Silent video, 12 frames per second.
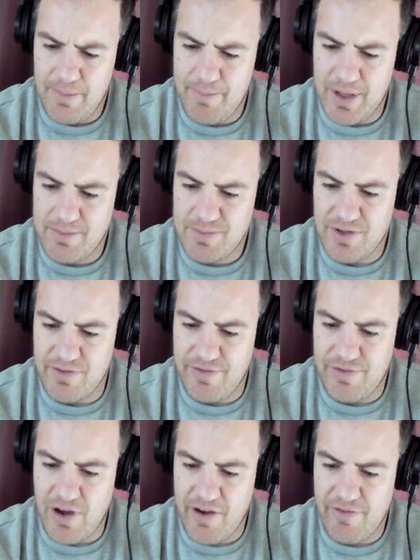Beams of
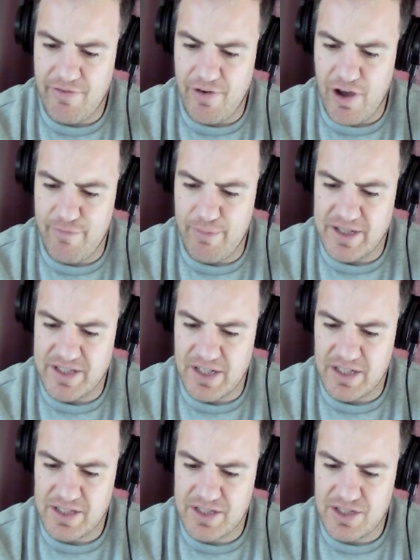5 and 5 by
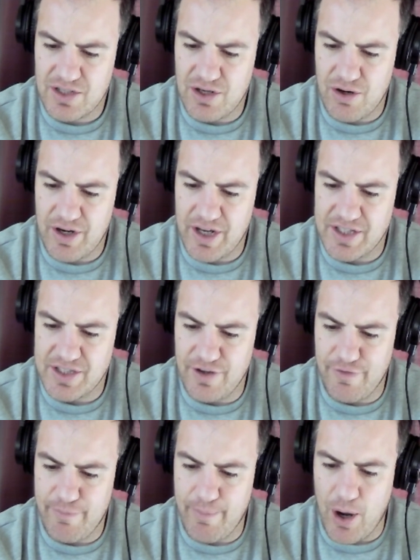6, coronets
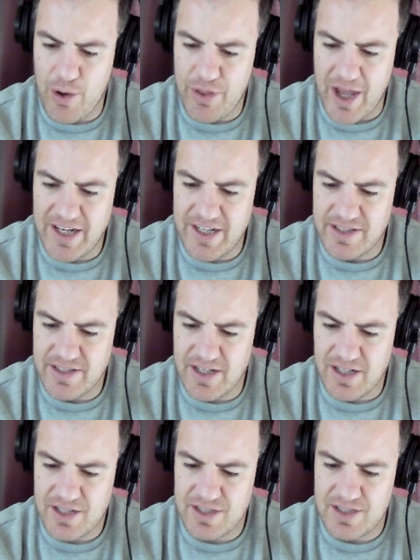of both 8 and
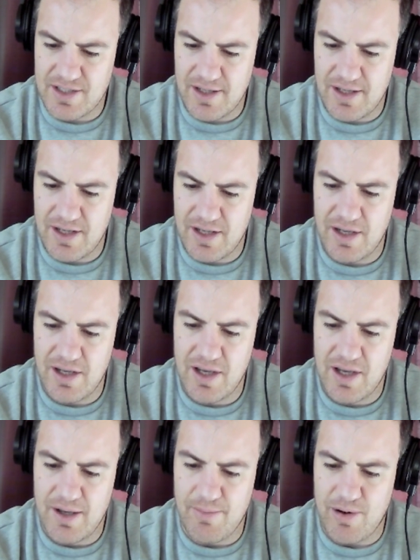6,
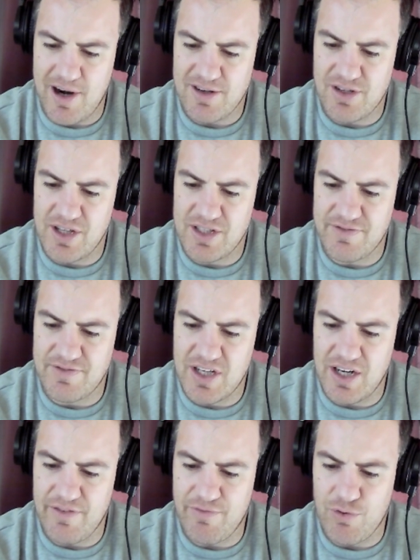brow tines of
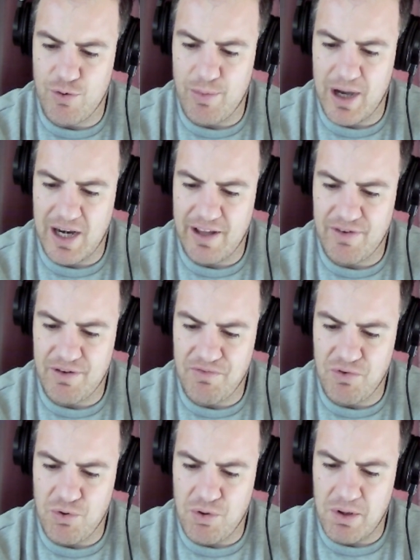10 and 4 by 11
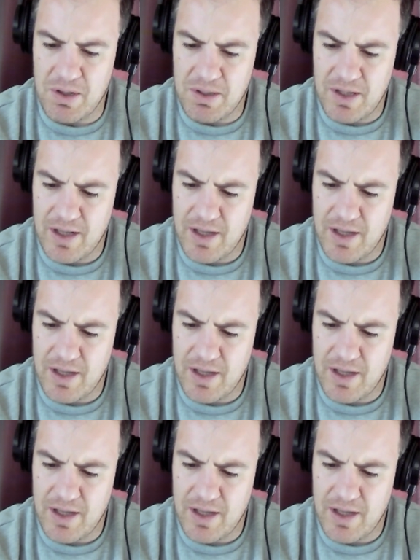and 4,